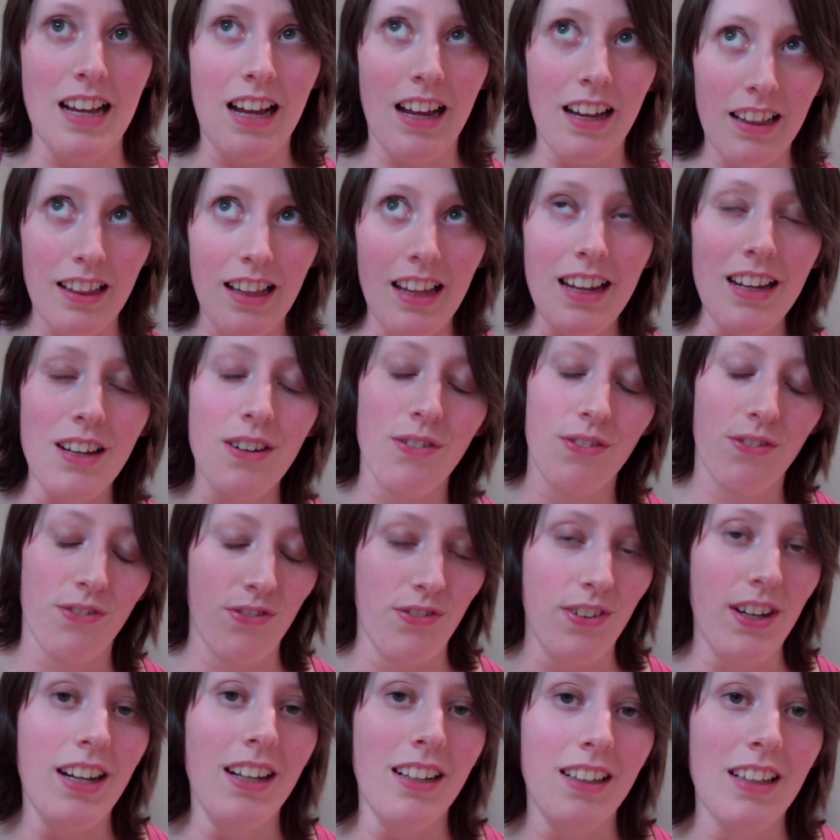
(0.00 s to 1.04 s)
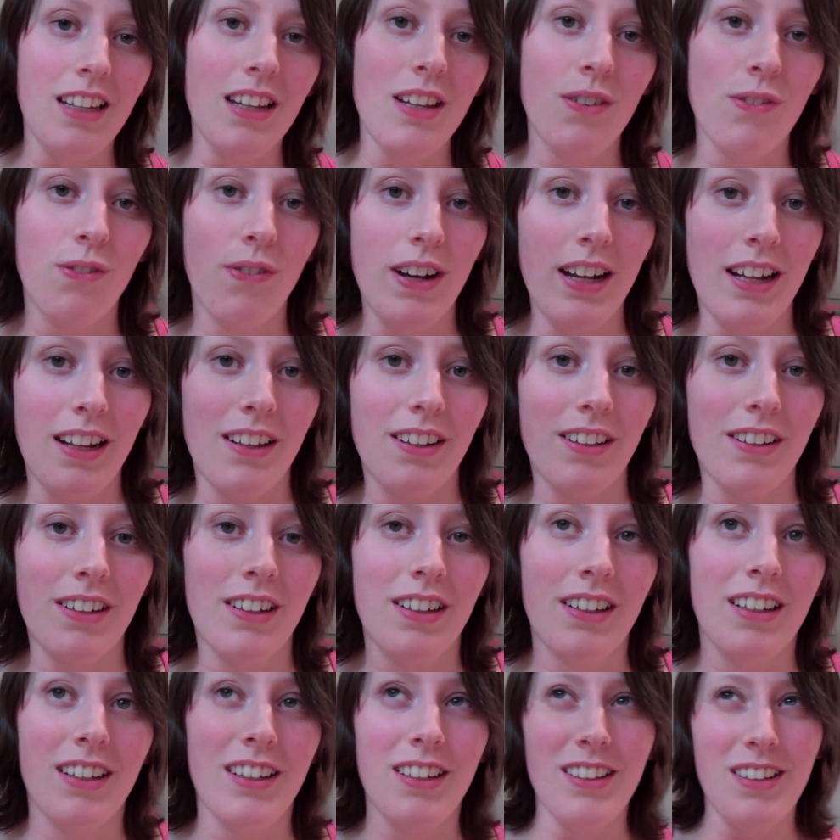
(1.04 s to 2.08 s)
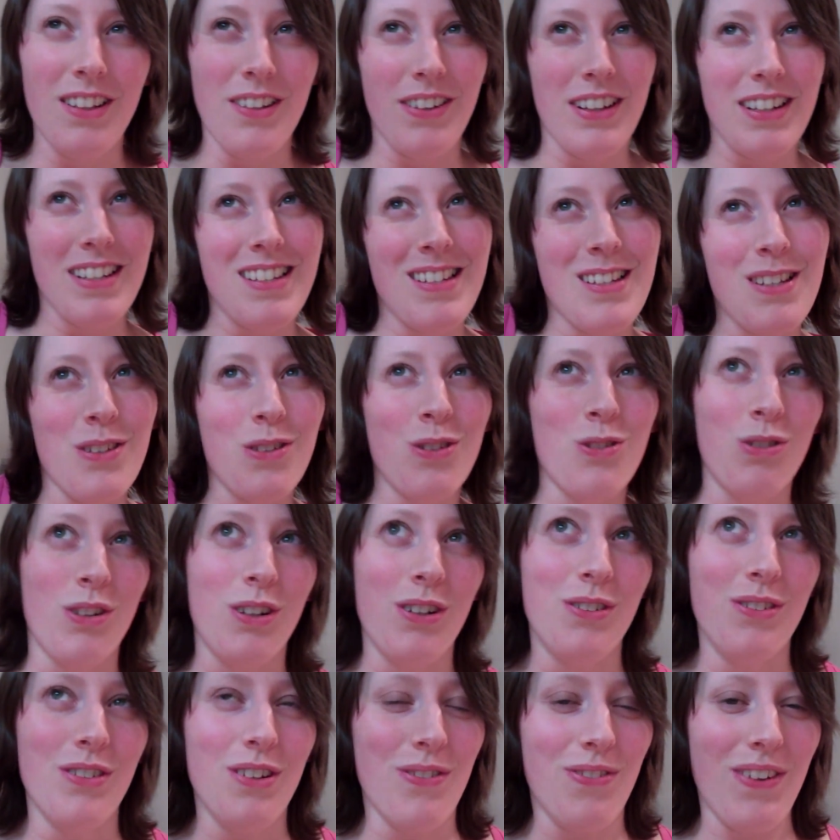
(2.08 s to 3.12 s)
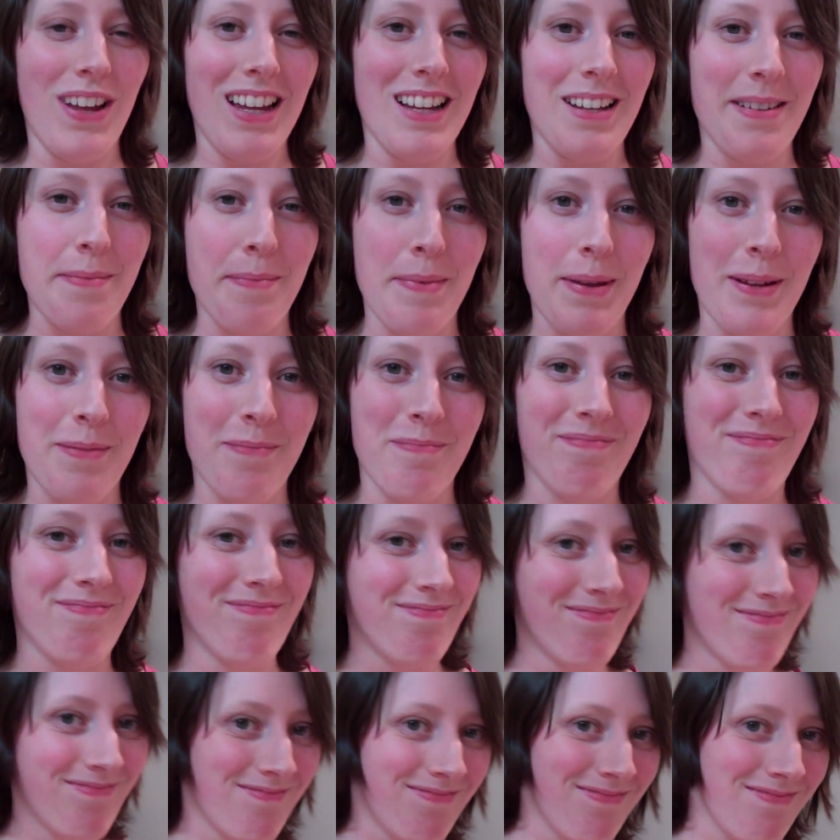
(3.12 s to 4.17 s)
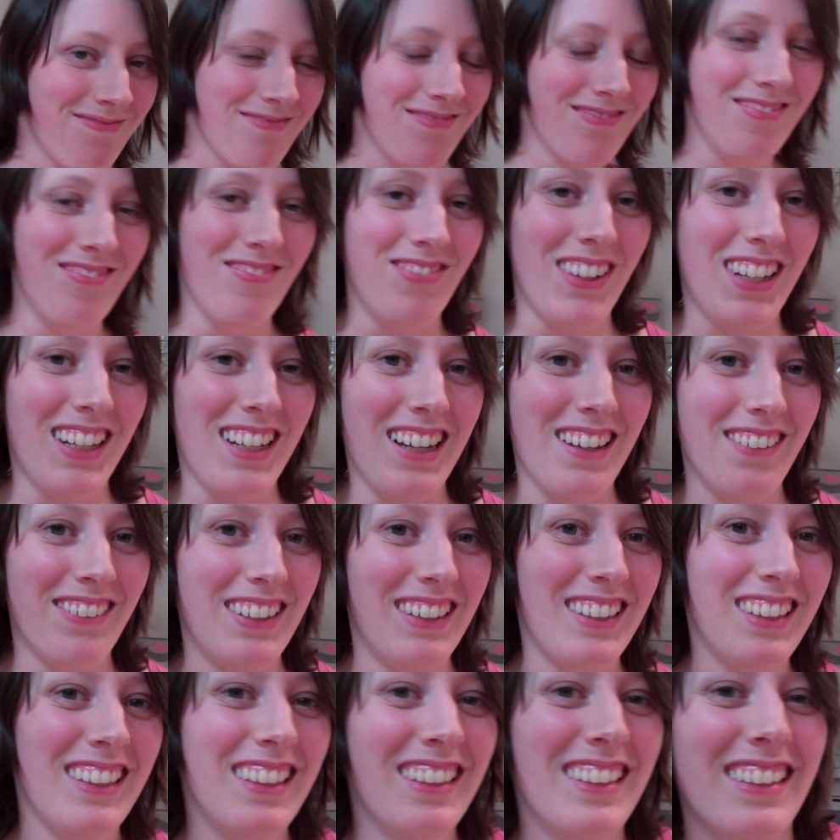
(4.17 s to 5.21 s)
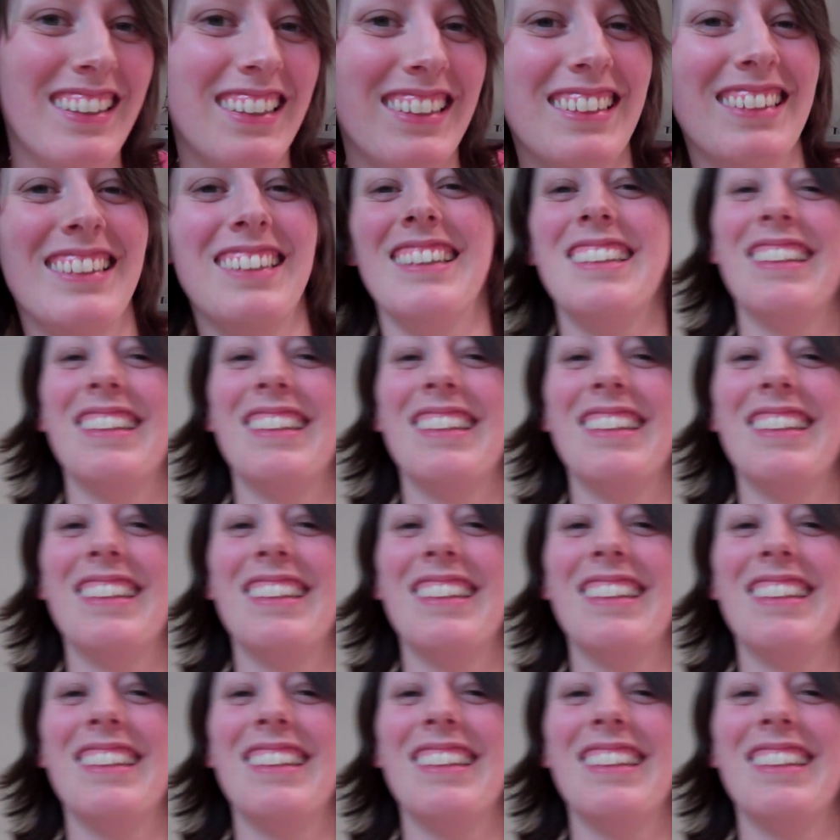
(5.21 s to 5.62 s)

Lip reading: I like fairly well, though I still struggle with eggs a bit, but oh well.